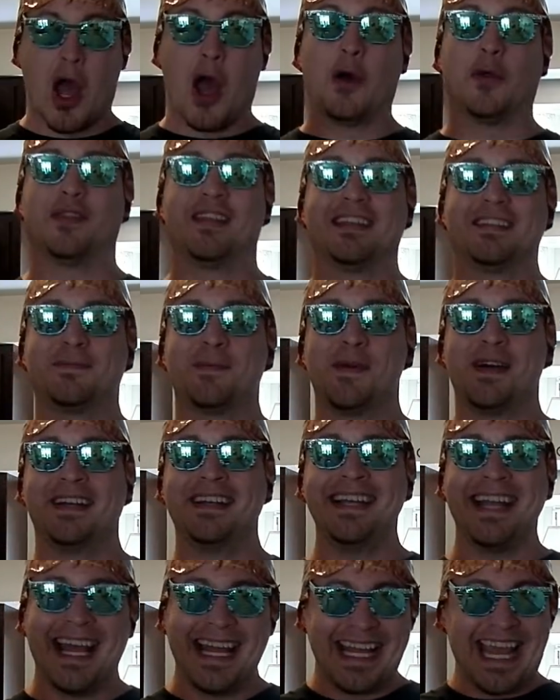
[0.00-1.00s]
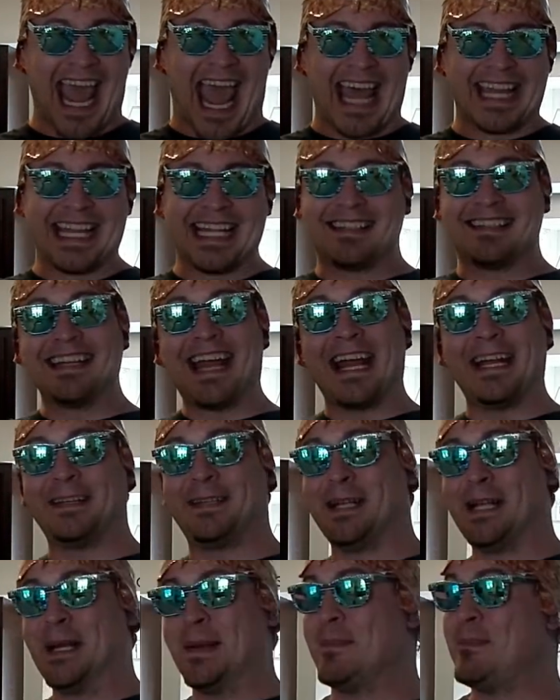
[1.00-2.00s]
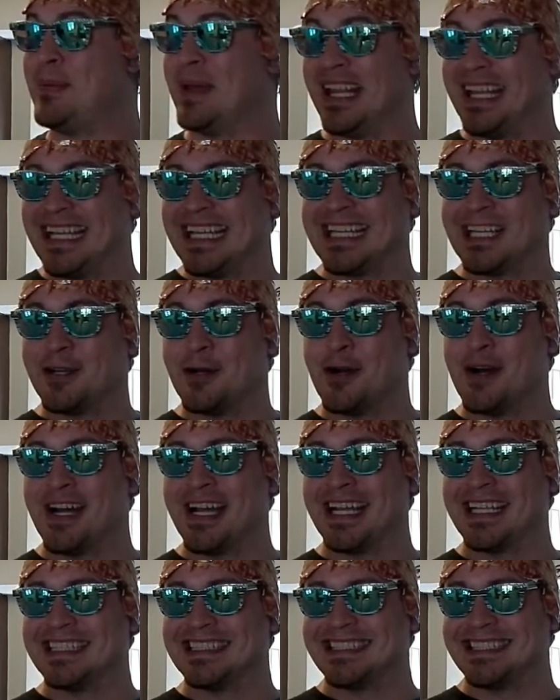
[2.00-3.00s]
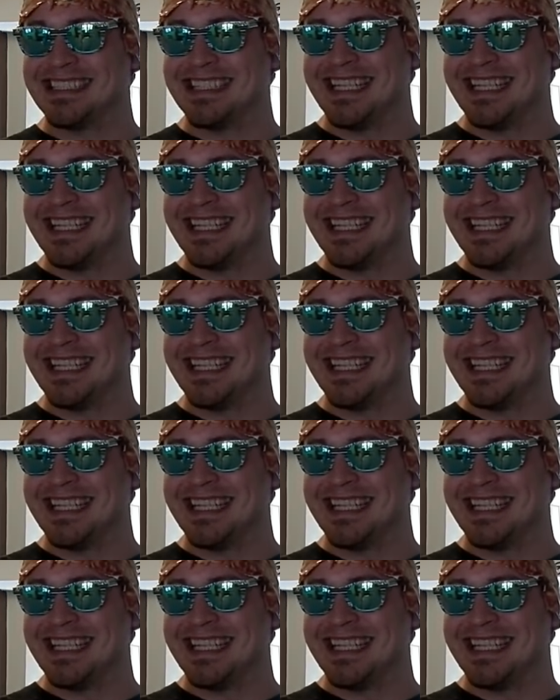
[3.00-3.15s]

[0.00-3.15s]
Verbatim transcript: Oh, this one? Yeah, that's 19 billion coins.